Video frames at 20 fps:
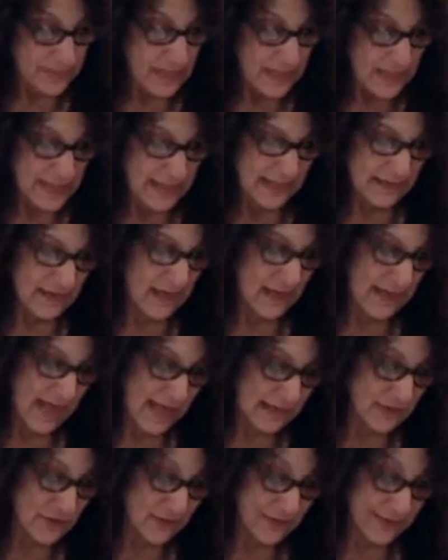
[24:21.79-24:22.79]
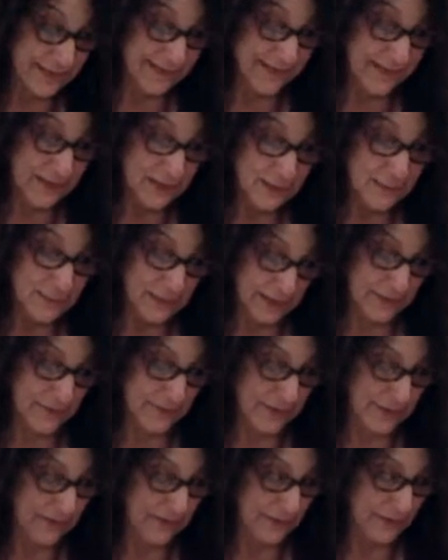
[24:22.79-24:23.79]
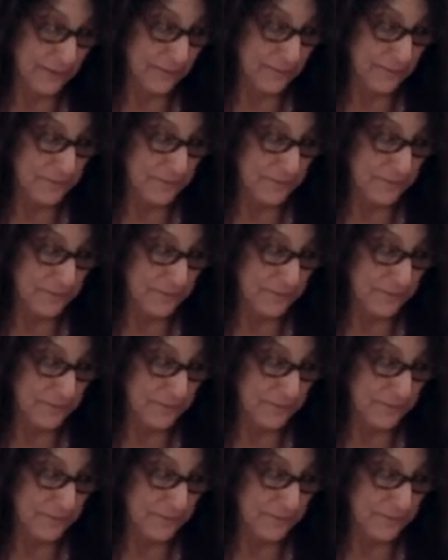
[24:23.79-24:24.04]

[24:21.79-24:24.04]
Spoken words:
yet not actually near butter either,